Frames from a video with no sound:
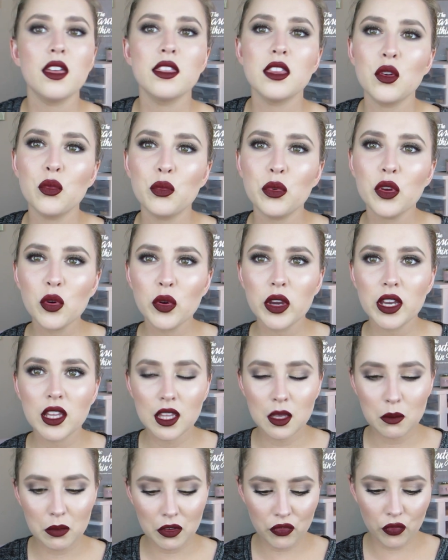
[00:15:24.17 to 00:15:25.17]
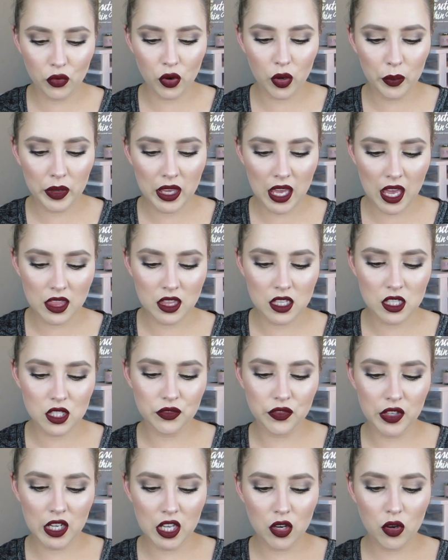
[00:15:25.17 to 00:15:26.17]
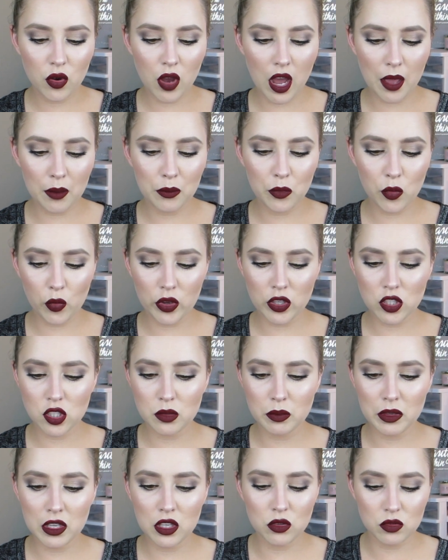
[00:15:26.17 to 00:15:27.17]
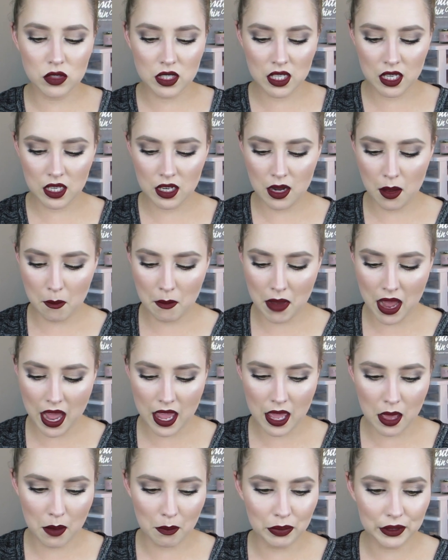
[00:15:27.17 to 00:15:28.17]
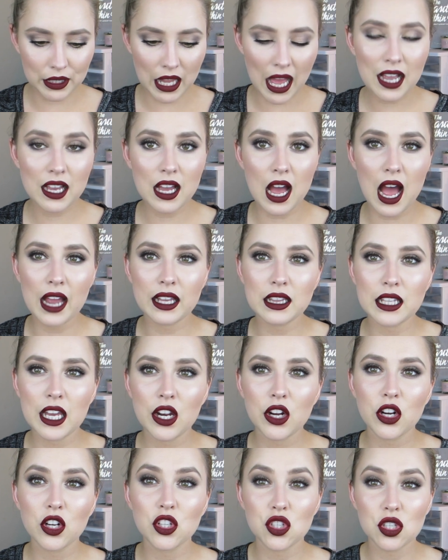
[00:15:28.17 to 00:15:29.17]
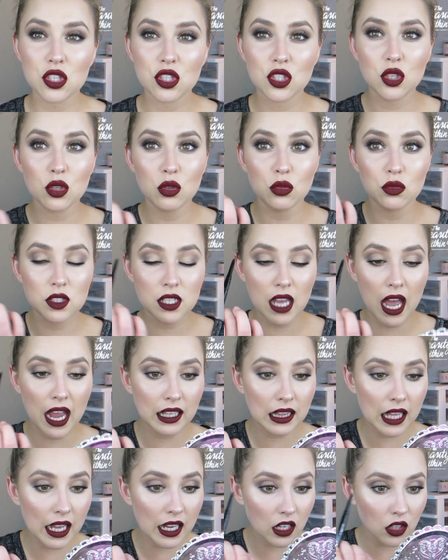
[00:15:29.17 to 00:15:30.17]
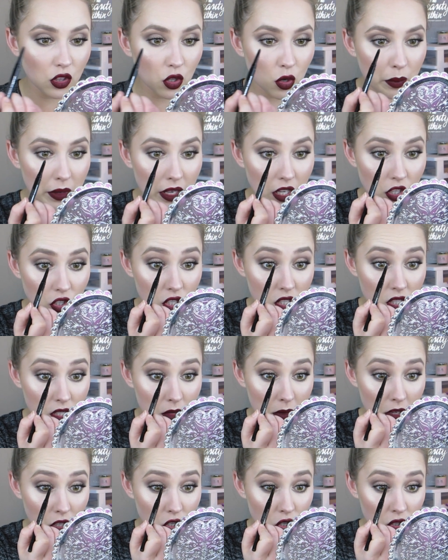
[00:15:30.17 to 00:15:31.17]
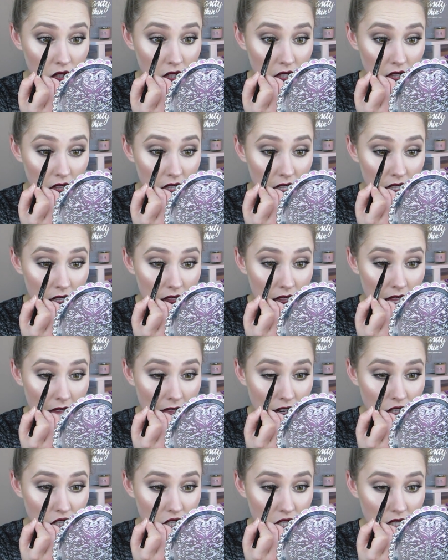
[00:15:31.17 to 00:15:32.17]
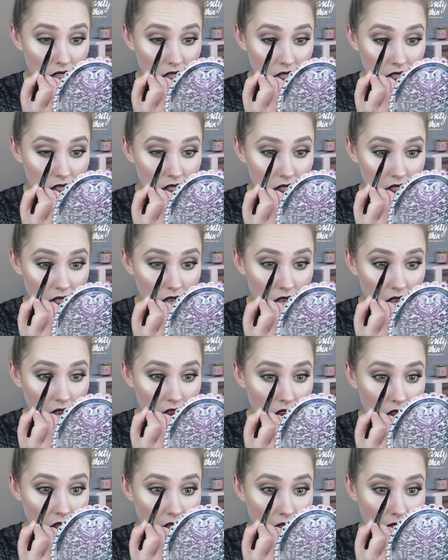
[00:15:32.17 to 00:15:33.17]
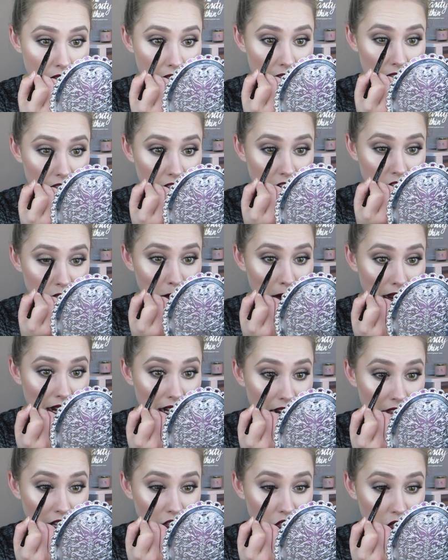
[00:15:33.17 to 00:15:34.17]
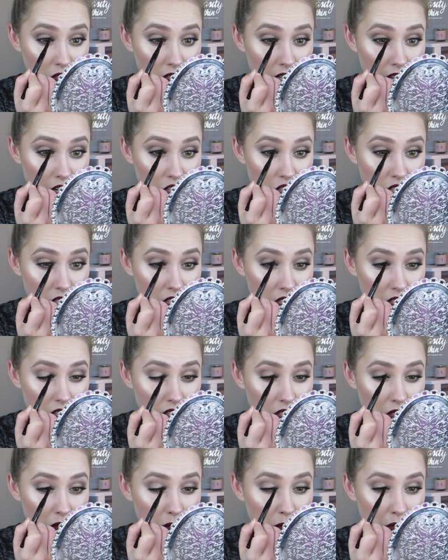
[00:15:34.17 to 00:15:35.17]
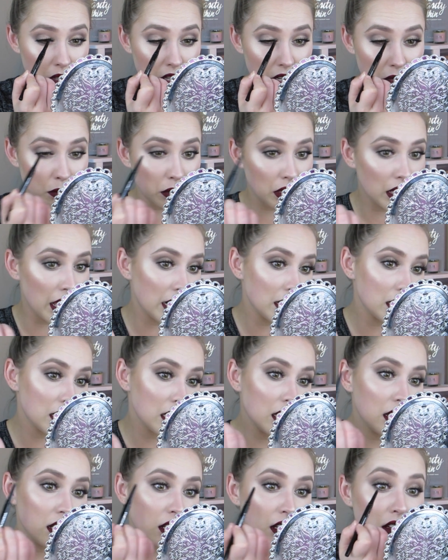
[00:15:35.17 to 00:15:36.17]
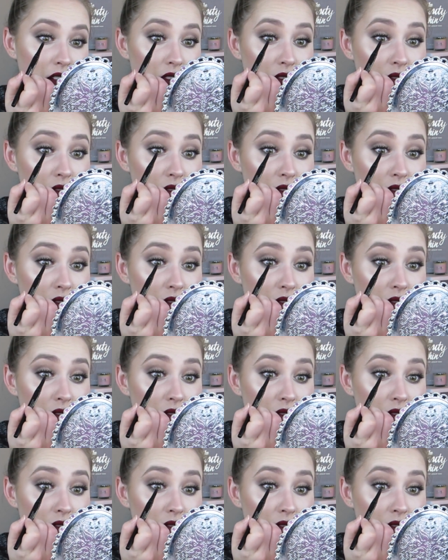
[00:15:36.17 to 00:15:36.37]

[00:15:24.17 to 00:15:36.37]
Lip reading: And then real quickly before we end this video, I'm going to be using my black eyeliner just to tightline a little bit, just to make sure that the lashes and my natural lashes look pretty blended.